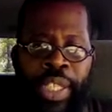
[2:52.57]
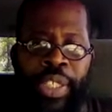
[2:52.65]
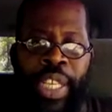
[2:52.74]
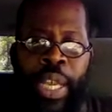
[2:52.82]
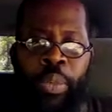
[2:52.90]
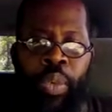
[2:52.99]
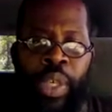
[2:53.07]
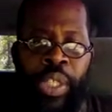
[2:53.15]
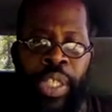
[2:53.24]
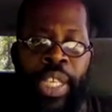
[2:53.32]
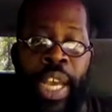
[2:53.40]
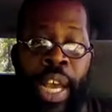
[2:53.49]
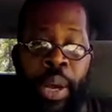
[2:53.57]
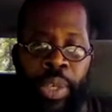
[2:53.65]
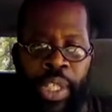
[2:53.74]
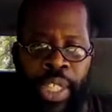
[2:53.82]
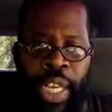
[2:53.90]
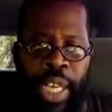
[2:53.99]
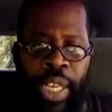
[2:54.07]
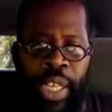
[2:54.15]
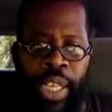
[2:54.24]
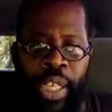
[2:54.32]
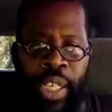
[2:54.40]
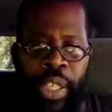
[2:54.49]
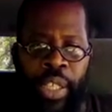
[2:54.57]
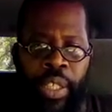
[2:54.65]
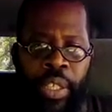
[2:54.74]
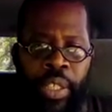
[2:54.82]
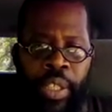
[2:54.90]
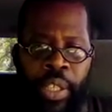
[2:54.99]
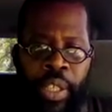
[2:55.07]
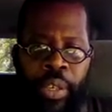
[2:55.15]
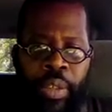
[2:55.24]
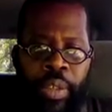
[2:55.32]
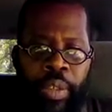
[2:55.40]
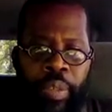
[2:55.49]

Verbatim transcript: His name was Yahweh Shai. You know?